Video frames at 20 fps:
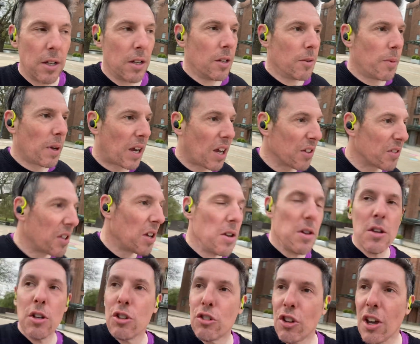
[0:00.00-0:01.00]
Because
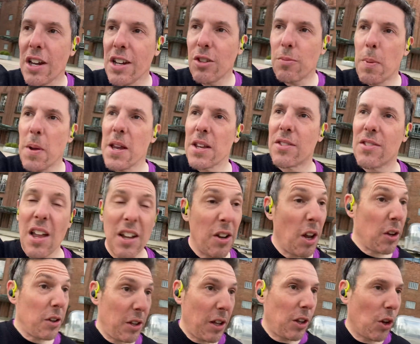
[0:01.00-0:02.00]
Shakespeare's
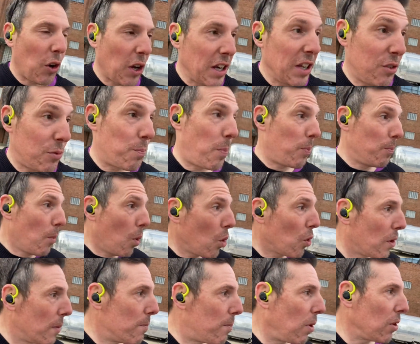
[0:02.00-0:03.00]
dad, look, and it's more
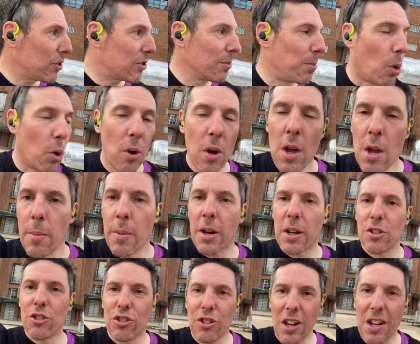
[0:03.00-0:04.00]
than possible,
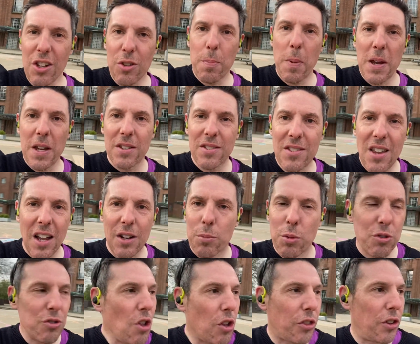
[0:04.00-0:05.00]
because Shakespeare's dad was
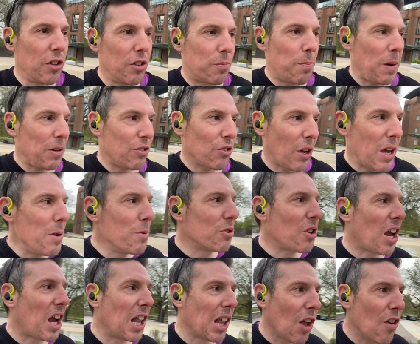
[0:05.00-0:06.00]
nothing special. He was a
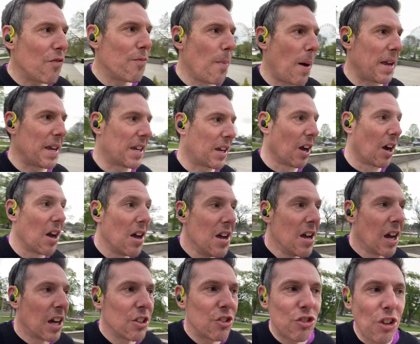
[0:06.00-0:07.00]
glove maker,
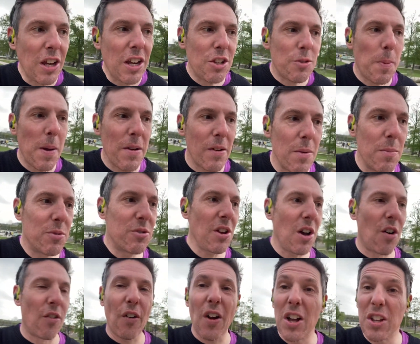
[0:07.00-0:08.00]
and Shakespeare
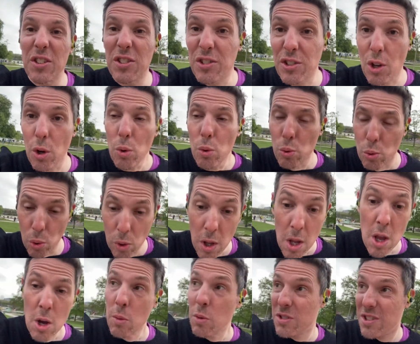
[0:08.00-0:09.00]
himself at school
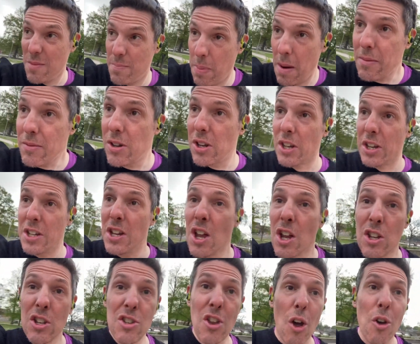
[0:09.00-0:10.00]
was apparently
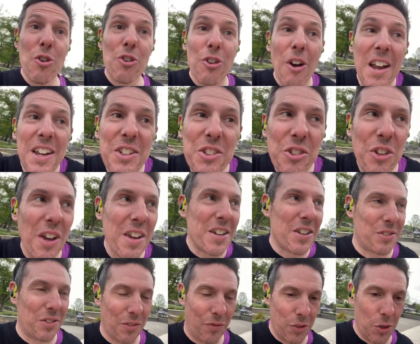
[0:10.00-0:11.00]
no great
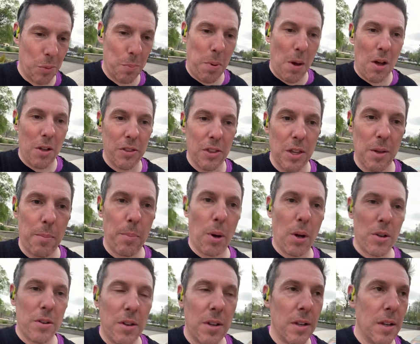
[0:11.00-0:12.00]
shakes, if you'll pardon the
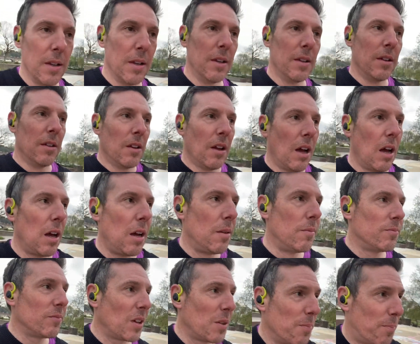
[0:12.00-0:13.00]
pun.
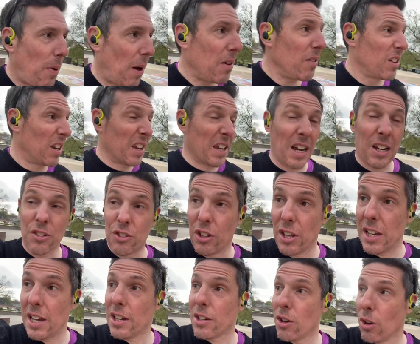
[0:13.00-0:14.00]
Apparently,
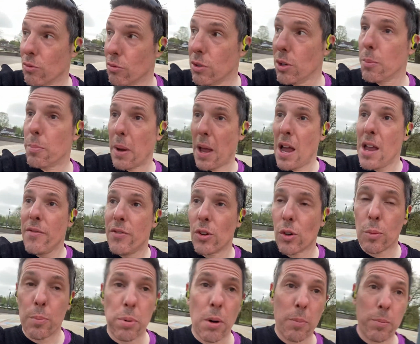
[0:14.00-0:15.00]
actually, he got real
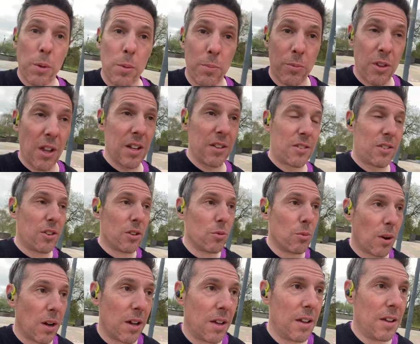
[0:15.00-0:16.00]
behavioural problems, that to